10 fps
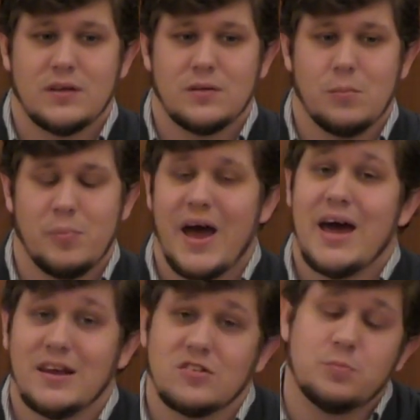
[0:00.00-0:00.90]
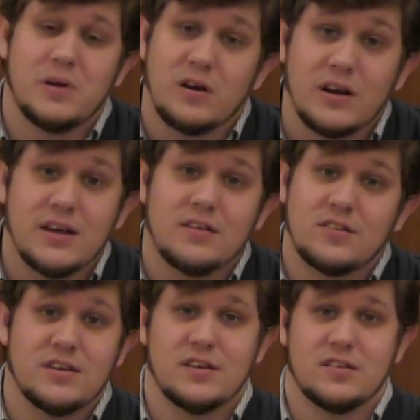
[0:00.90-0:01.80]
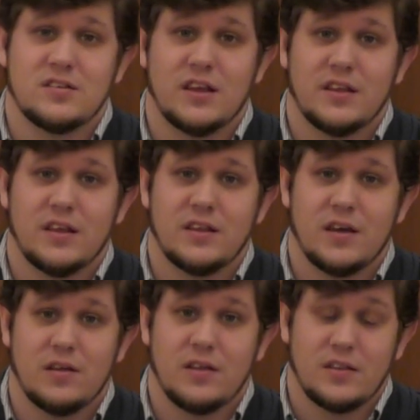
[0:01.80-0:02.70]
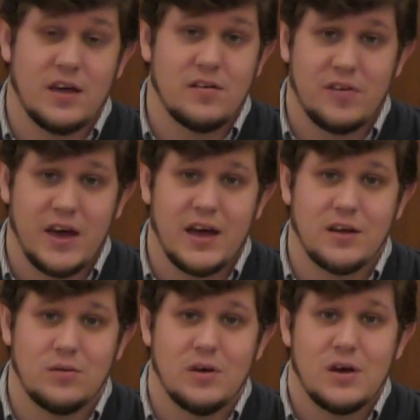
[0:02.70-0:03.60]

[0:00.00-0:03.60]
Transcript: bad experiences that they've had